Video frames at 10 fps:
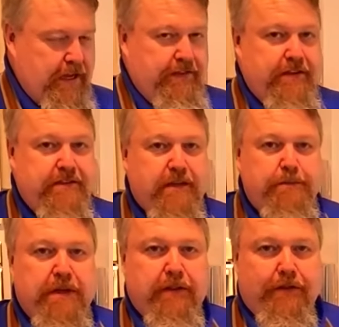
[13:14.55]
and this
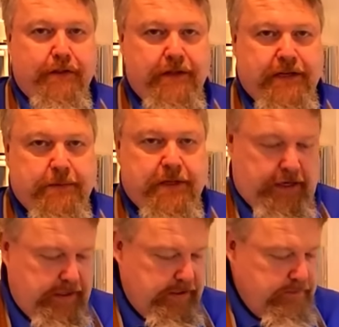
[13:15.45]
can be a little
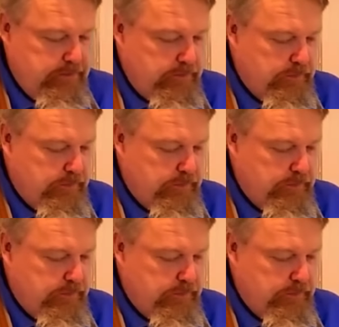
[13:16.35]
intimidating.